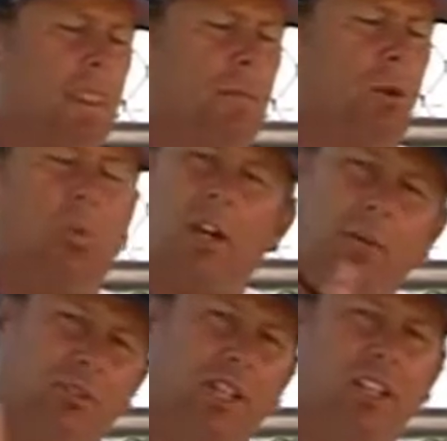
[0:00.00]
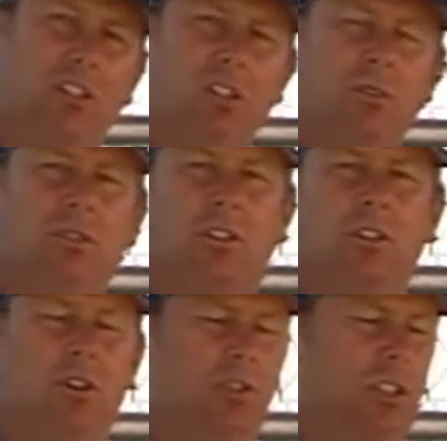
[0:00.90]
But what I'm saying to you as a
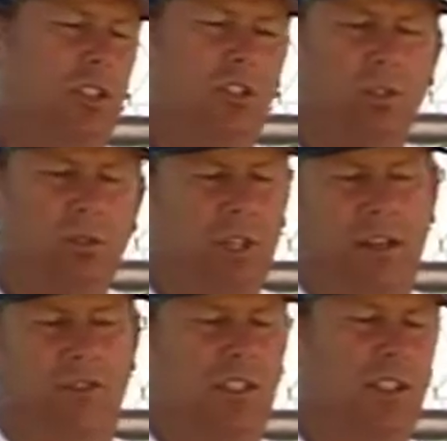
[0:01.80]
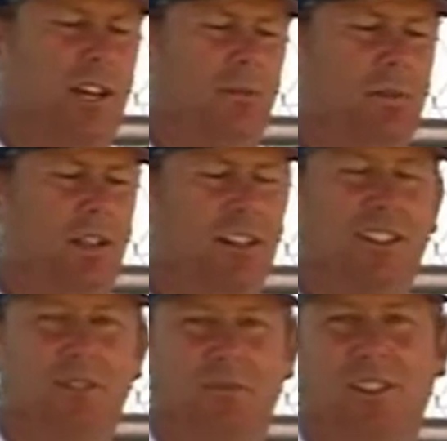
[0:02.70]
coach is you don't have these kind of players,
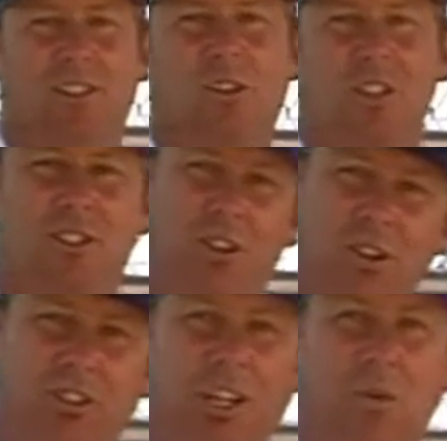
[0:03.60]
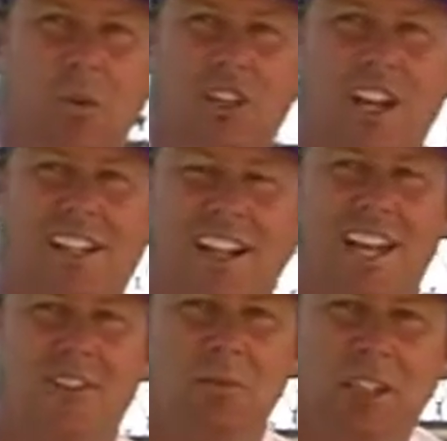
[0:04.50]
and the Lord knows I wish I could
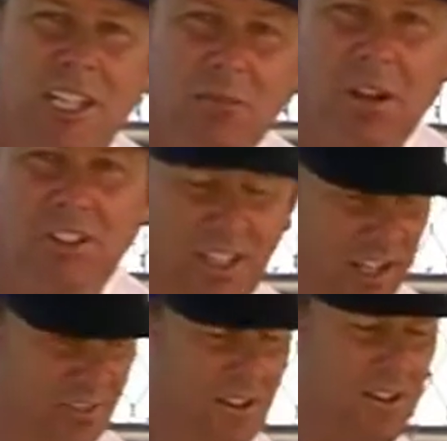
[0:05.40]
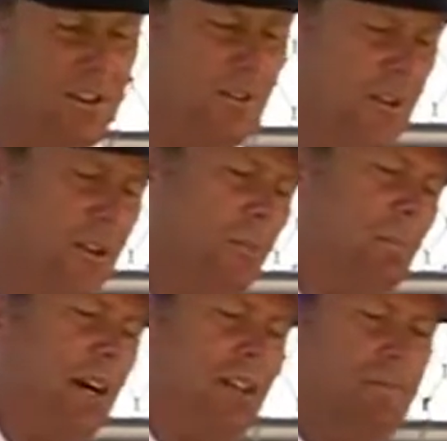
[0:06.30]
have them again myself.
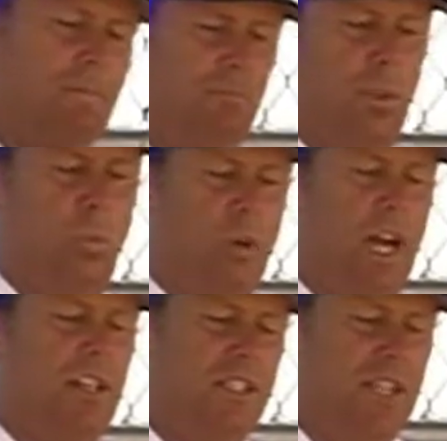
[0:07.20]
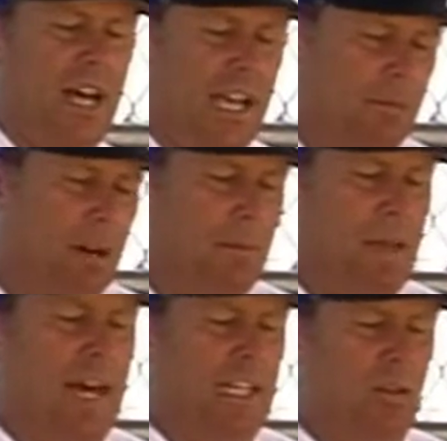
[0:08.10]
But when I designed my
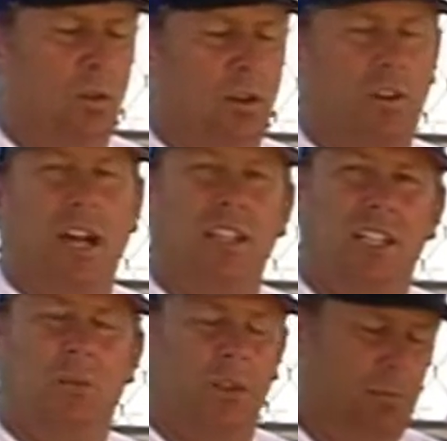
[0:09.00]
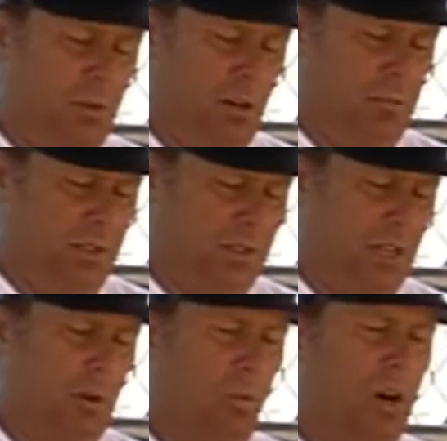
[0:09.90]
batting order, I did it with a purpose.
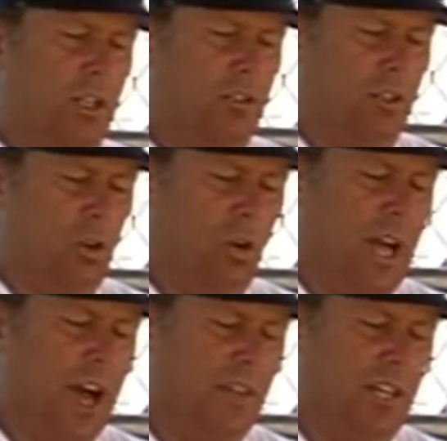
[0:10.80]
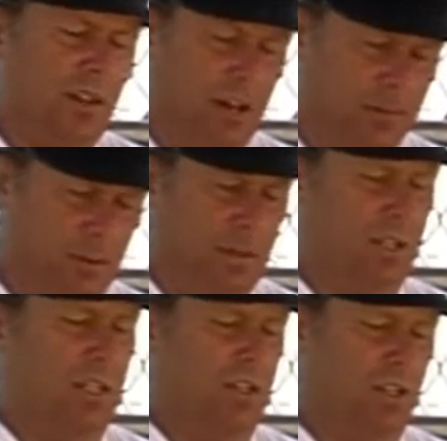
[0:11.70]
I wanted to know how they
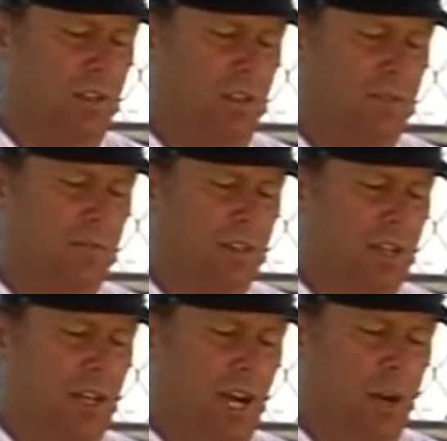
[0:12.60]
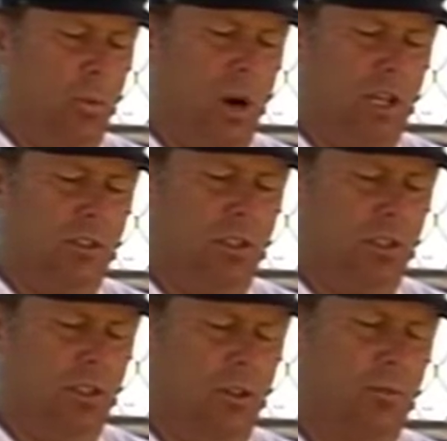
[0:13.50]
complemented each other. I wanted to
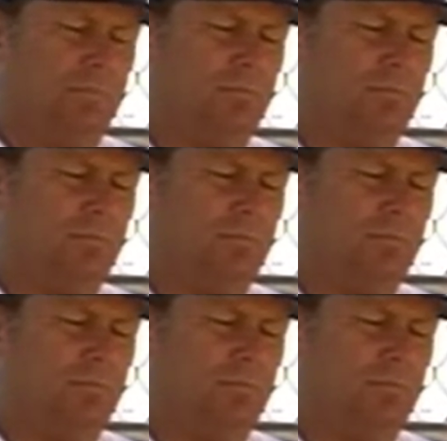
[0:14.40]
know